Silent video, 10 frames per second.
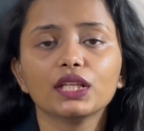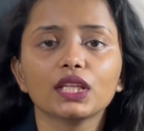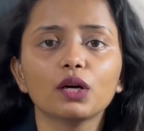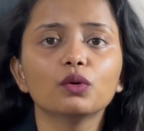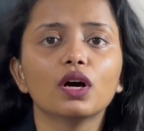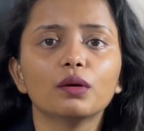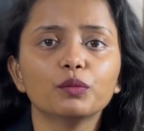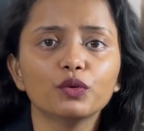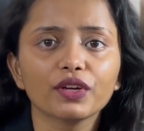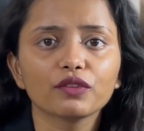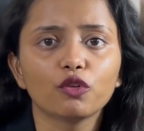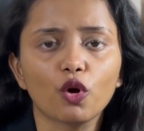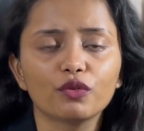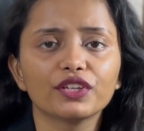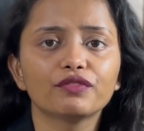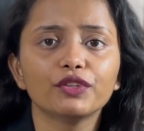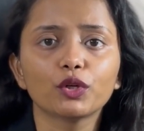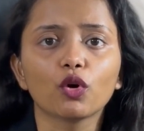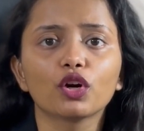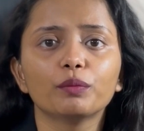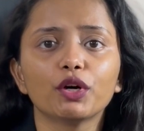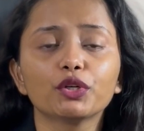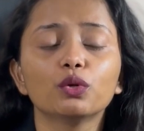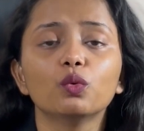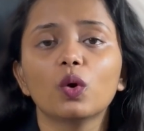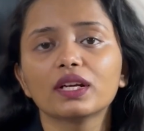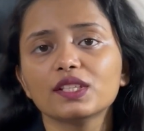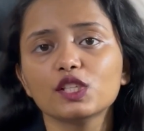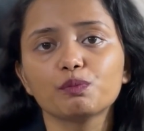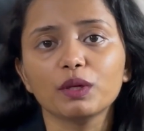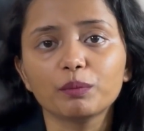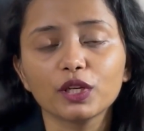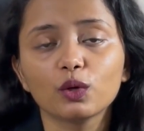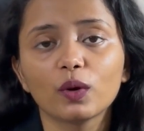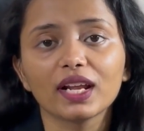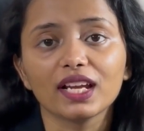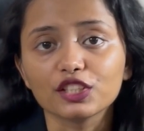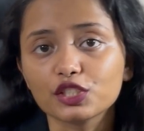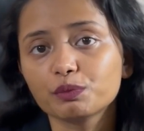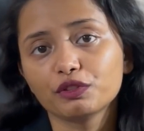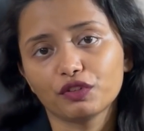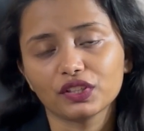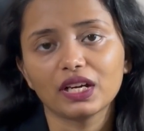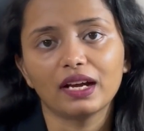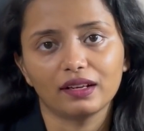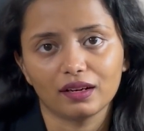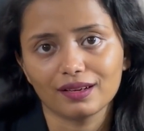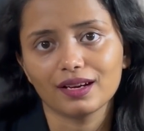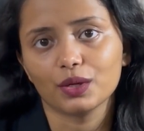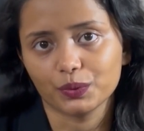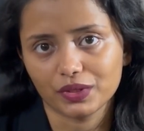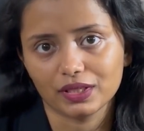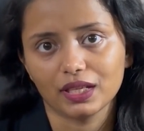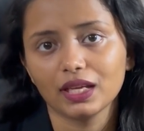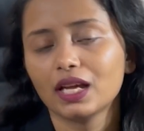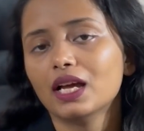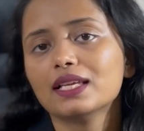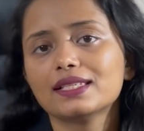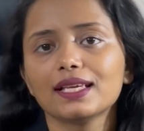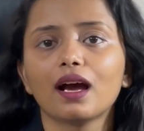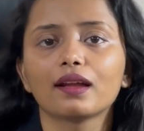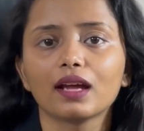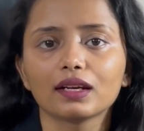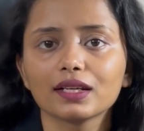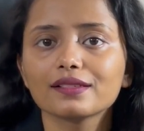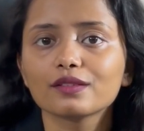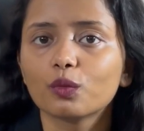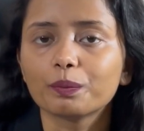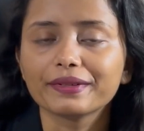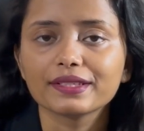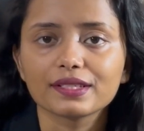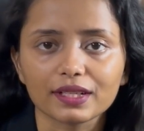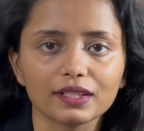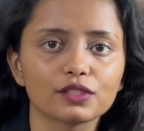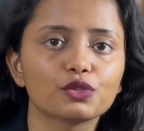Now, moving forward, if we talk about who are these people who are eligible for the Haryana counselling. See, Haryana is an open state.